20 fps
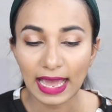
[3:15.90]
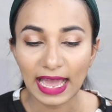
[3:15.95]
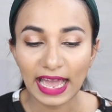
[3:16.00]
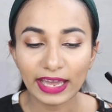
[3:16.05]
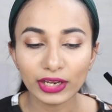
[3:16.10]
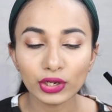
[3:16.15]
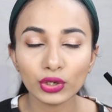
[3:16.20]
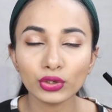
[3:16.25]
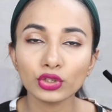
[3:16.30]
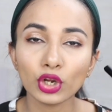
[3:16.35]

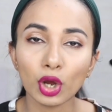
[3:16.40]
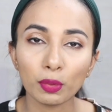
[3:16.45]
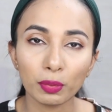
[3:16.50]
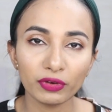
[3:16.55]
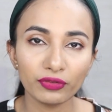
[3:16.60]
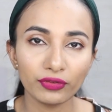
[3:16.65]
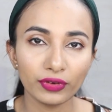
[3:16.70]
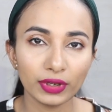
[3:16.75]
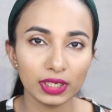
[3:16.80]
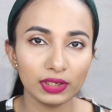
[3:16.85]
And on top
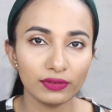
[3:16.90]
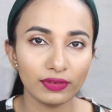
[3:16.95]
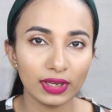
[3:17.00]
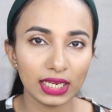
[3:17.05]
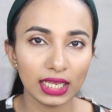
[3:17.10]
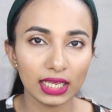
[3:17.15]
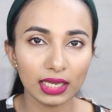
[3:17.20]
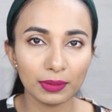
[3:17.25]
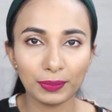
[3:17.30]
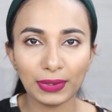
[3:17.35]
of it,
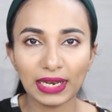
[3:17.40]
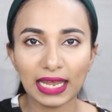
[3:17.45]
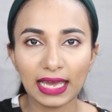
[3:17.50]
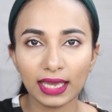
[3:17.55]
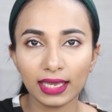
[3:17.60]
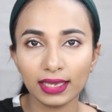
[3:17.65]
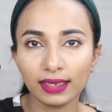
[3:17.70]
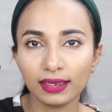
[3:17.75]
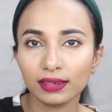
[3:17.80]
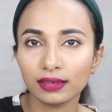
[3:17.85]
when I
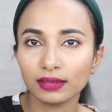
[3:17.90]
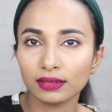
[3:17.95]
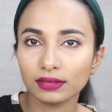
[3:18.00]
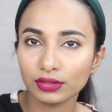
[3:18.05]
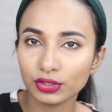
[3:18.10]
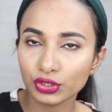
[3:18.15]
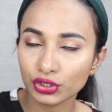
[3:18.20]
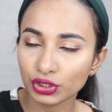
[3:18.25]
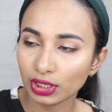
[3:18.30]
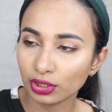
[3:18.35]
apply
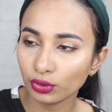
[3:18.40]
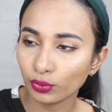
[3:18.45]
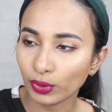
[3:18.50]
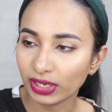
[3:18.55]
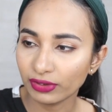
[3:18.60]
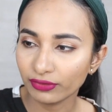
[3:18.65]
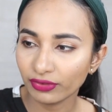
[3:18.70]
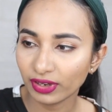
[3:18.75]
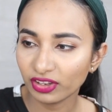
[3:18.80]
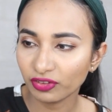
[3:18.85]
the shade
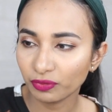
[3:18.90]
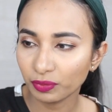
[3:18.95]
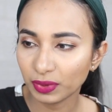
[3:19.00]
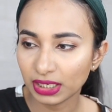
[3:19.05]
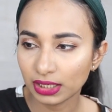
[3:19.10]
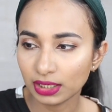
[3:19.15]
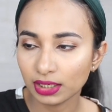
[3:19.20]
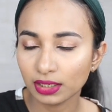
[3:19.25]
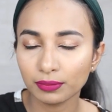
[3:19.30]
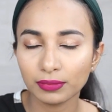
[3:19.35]
25
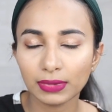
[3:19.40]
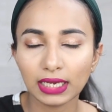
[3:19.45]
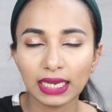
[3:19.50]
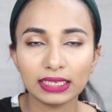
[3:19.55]
medium,